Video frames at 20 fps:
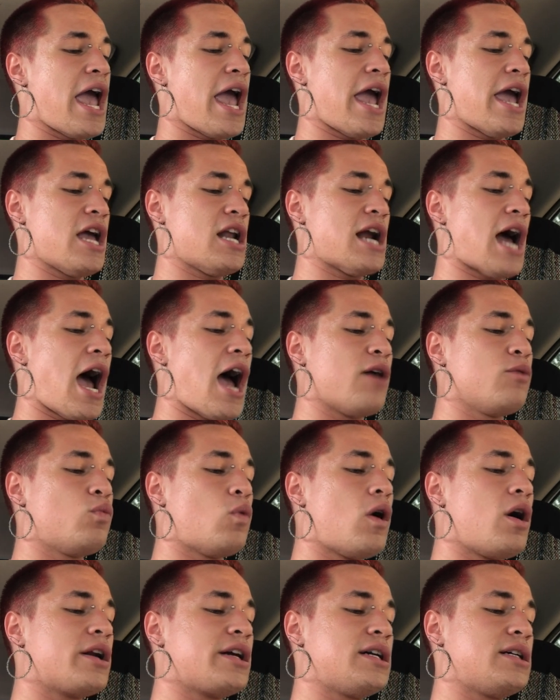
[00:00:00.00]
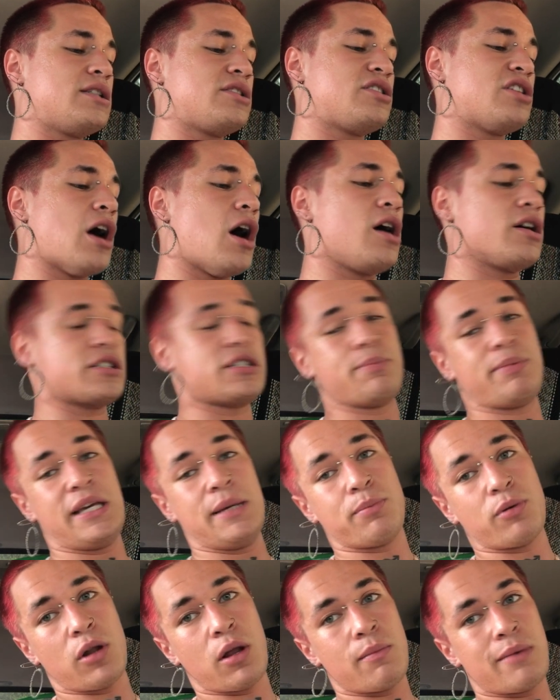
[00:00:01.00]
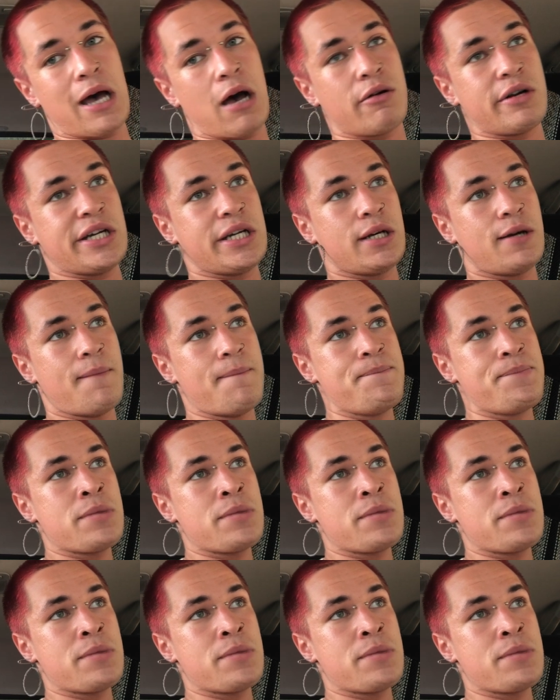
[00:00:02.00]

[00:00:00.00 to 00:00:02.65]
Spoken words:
And I want to talk to people about it,